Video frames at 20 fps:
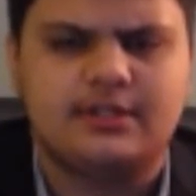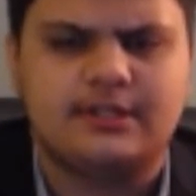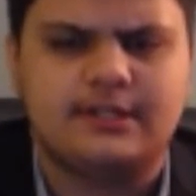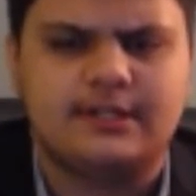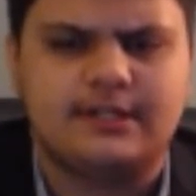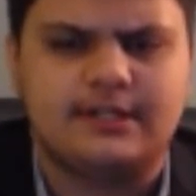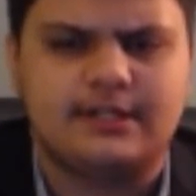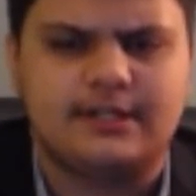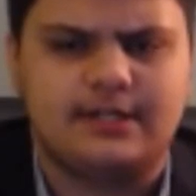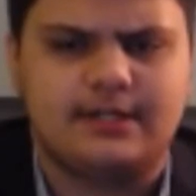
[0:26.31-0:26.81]

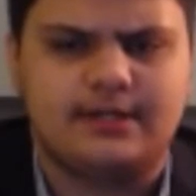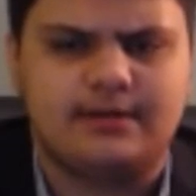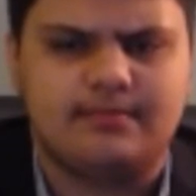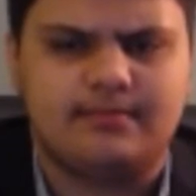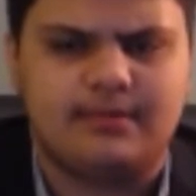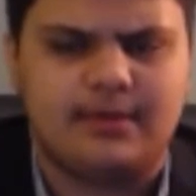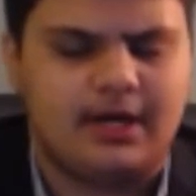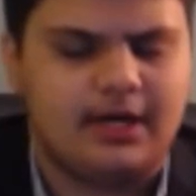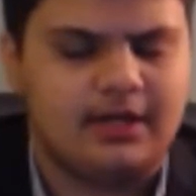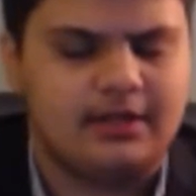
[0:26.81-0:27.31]

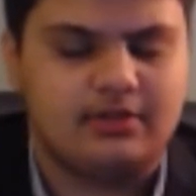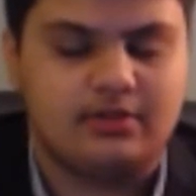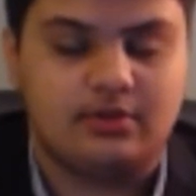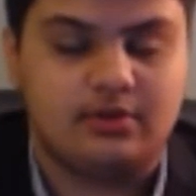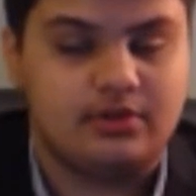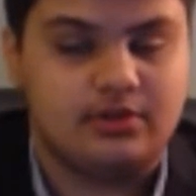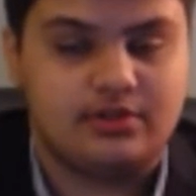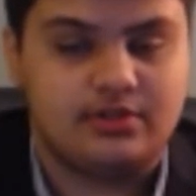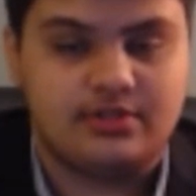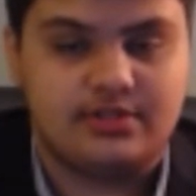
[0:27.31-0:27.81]
I don't
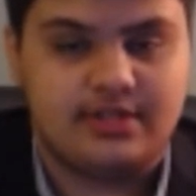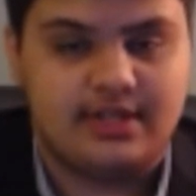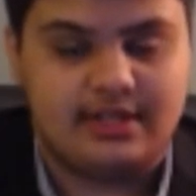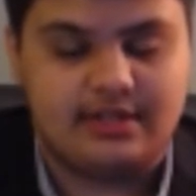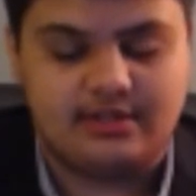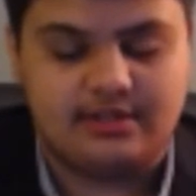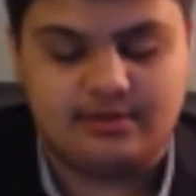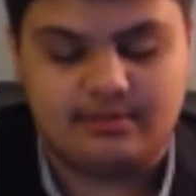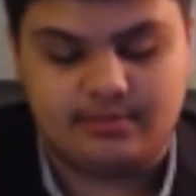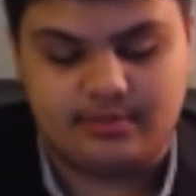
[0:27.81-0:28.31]

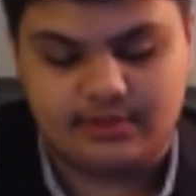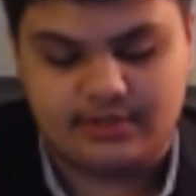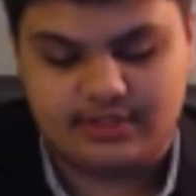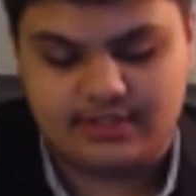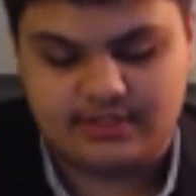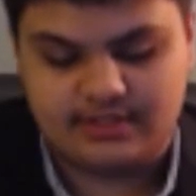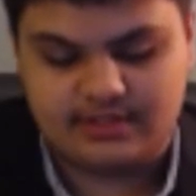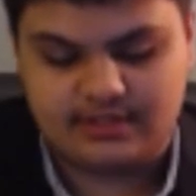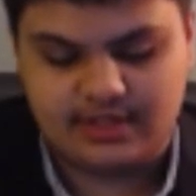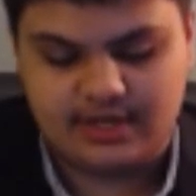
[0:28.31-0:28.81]
understand it, but
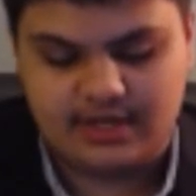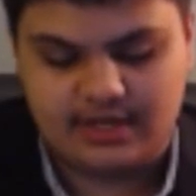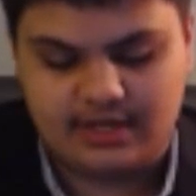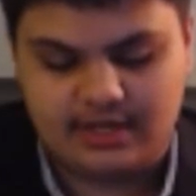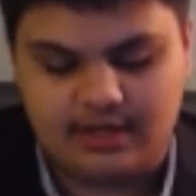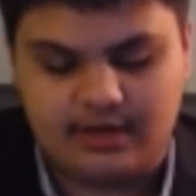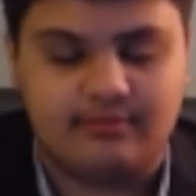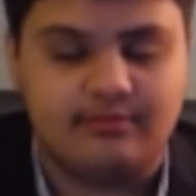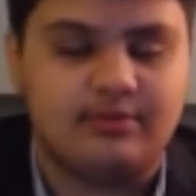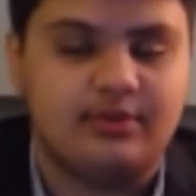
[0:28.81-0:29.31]
this guy,
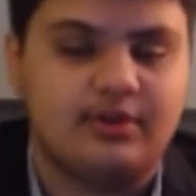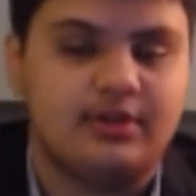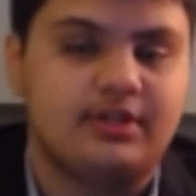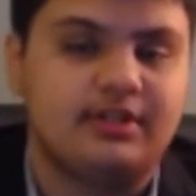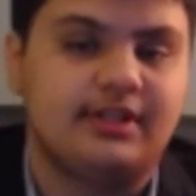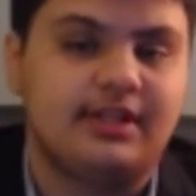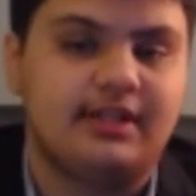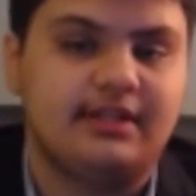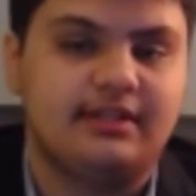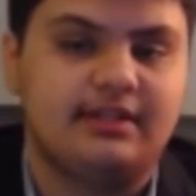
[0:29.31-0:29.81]
I'm very
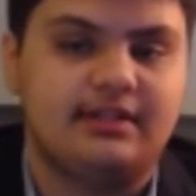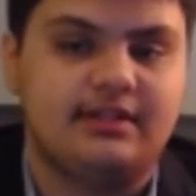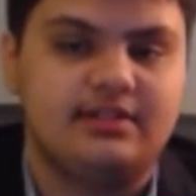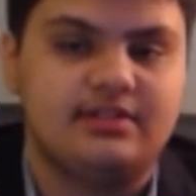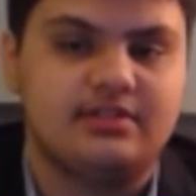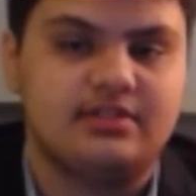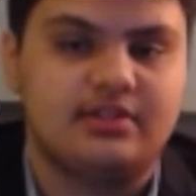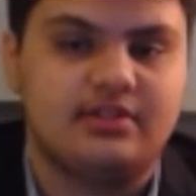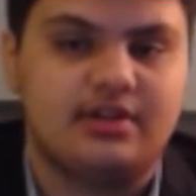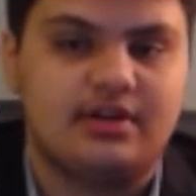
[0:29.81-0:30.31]
glad that
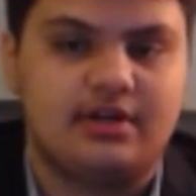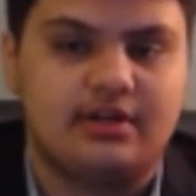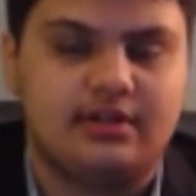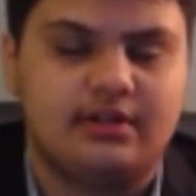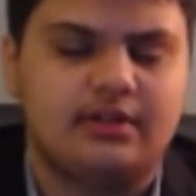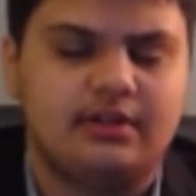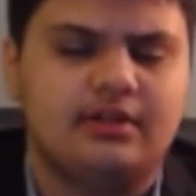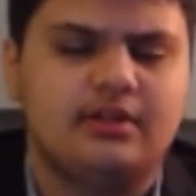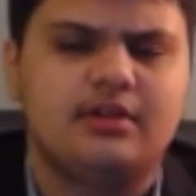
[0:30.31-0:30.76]
he's gone,